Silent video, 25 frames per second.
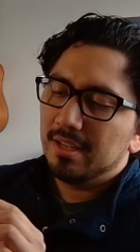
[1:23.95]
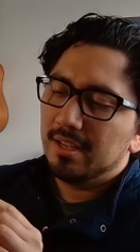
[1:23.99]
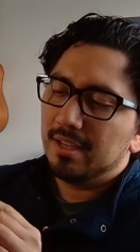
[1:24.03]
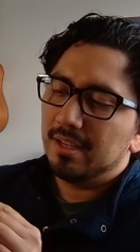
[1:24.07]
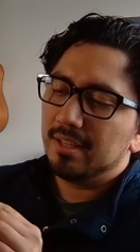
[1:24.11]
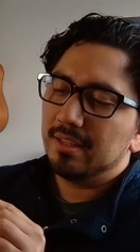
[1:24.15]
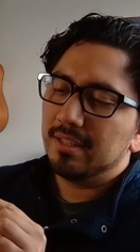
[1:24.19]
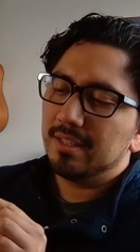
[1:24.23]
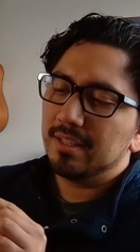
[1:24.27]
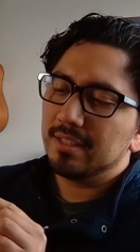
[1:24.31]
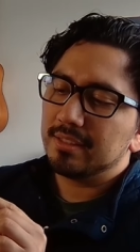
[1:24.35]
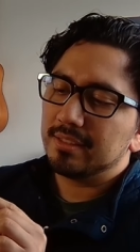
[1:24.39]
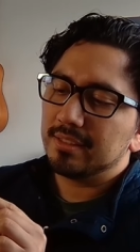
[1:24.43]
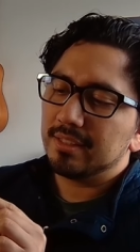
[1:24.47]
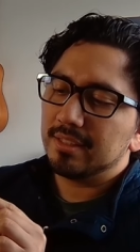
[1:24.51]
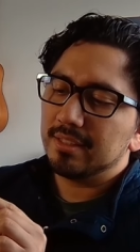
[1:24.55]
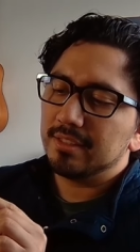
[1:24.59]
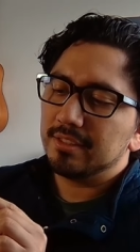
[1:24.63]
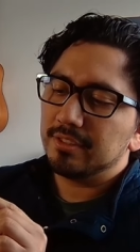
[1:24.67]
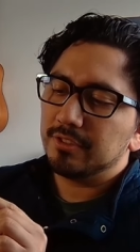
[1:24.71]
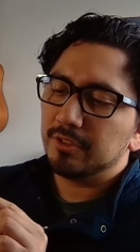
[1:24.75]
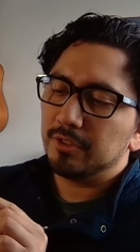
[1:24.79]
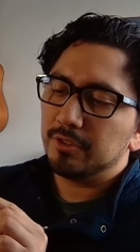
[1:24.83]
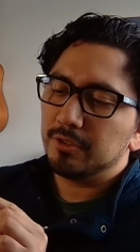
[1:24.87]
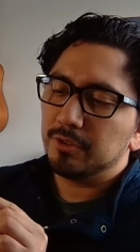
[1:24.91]
And this
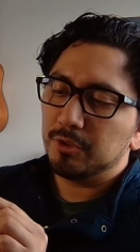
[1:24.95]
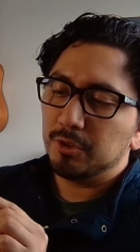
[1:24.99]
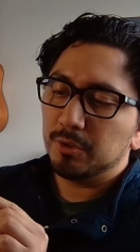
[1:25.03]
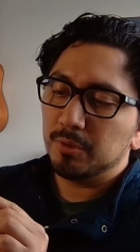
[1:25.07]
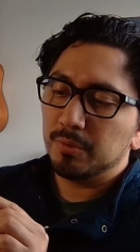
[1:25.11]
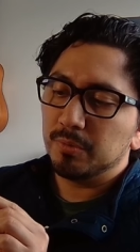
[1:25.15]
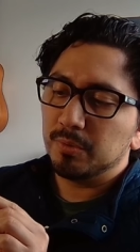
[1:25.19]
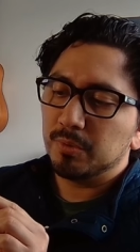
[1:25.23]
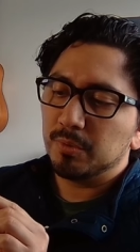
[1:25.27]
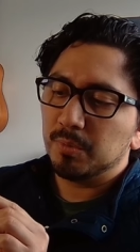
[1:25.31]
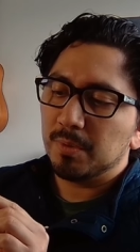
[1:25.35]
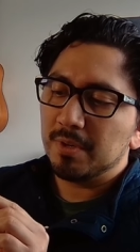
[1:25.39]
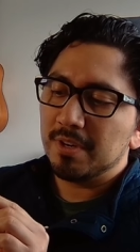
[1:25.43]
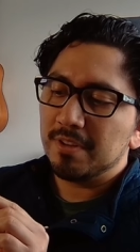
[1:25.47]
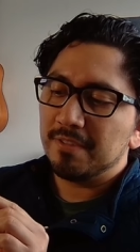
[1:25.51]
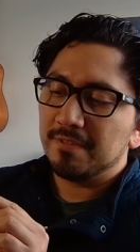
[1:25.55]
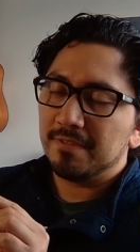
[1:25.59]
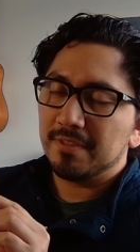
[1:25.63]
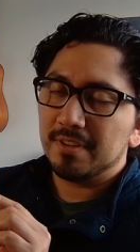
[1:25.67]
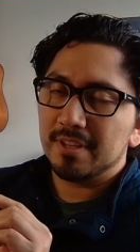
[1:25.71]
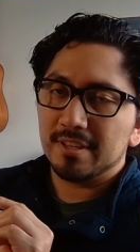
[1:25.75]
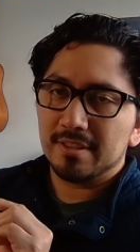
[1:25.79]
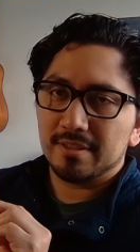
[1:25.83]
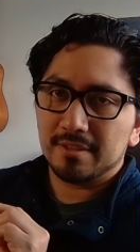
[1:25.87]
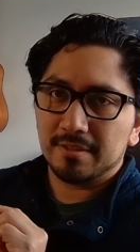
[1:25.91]
is June
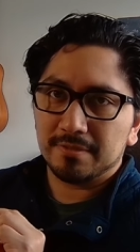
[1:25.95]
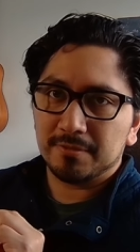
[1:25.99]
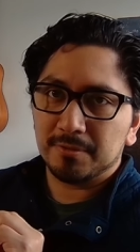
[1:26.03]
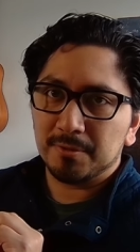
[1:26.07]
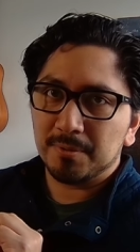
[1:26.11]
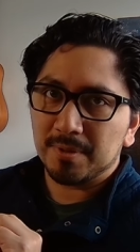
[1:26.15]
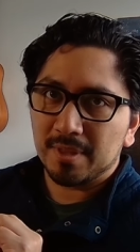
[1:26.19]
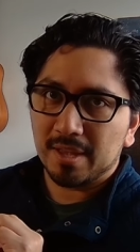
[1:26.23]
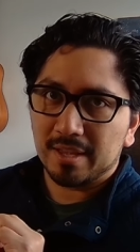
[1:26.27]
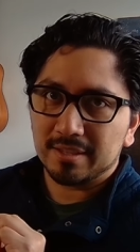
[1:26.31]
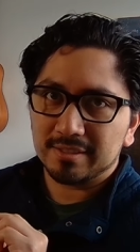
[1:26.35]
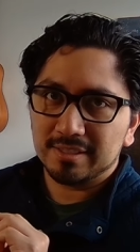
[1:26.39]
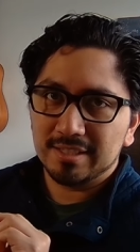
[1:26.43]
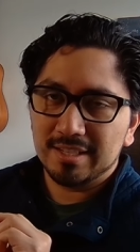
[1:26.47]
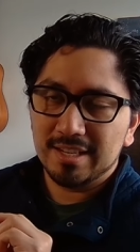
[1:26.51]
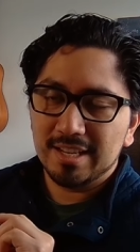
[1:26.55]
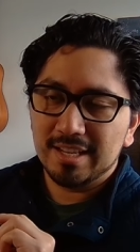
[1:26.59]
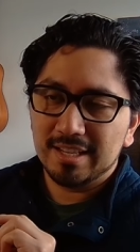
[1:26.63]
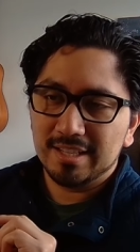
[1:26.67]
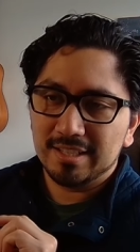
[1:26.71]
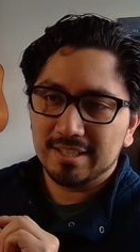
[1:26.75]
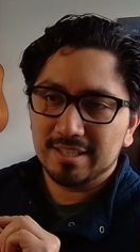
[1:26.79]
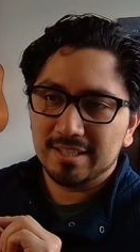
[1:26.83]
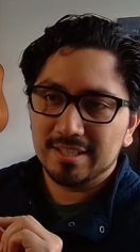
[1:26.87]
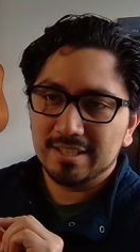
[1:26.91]
25th of
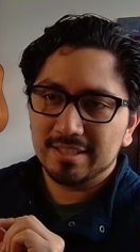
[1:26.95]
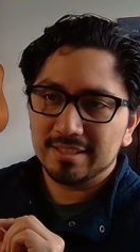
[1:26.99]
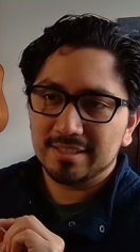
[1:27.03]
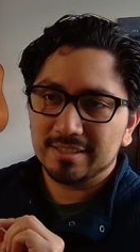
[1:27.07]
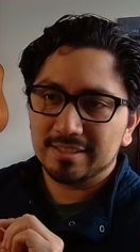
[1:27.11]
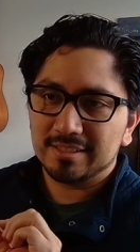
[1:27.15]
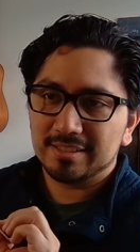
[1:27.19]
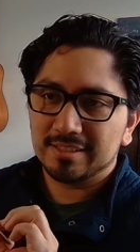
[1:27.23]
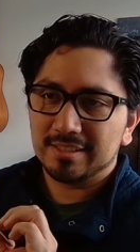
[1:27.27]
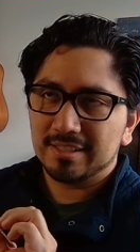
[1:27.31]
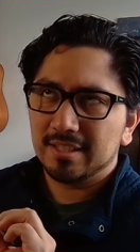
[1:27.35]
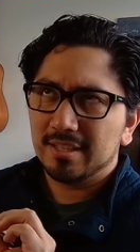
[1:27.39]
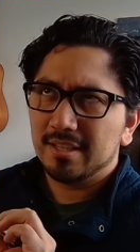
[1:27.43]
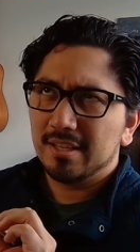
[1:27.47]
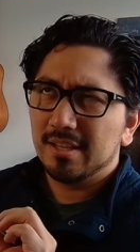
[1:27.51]
2008. It's